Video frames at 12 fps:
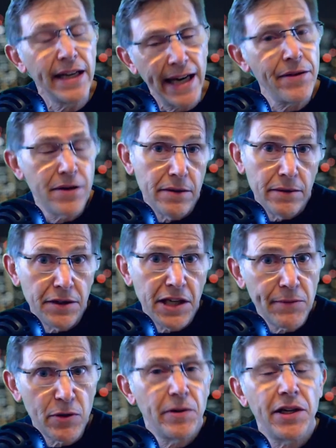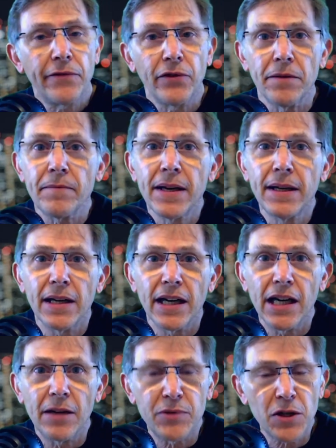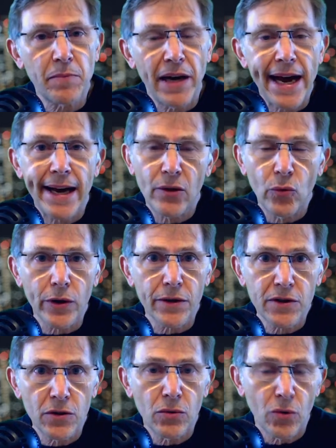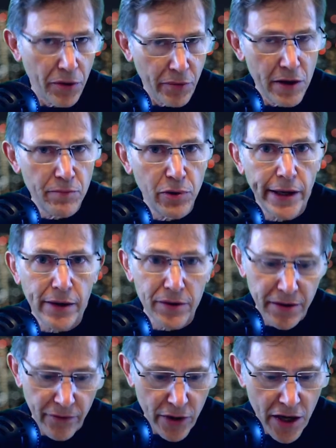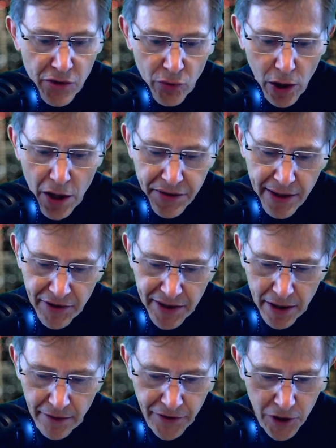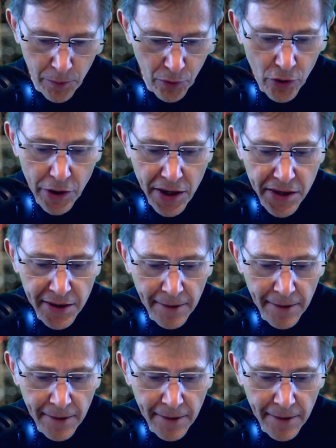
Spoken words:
And then the teams will be different, just by adding 1 or 2 or 3 players for each. We'll also have a set of Super Rookies.